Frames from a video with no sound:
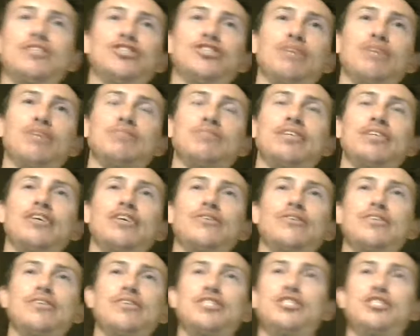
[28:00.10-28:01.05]
that jumps in here
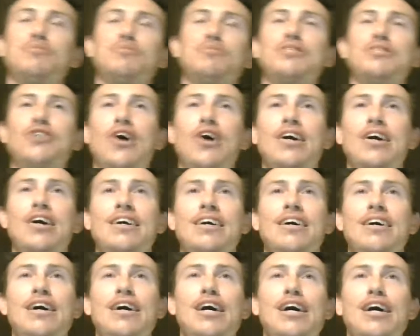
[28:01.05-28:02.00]
and listens to me talk.
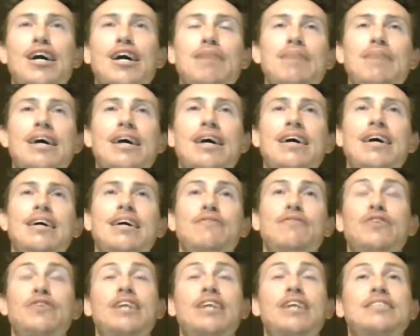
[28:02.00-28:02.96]
And if
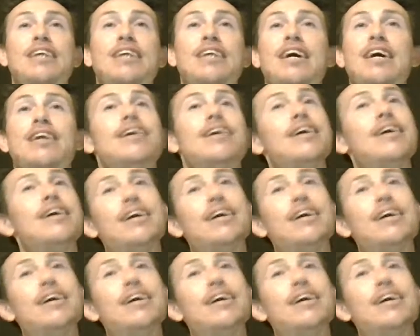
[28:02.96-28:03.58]
you guys can,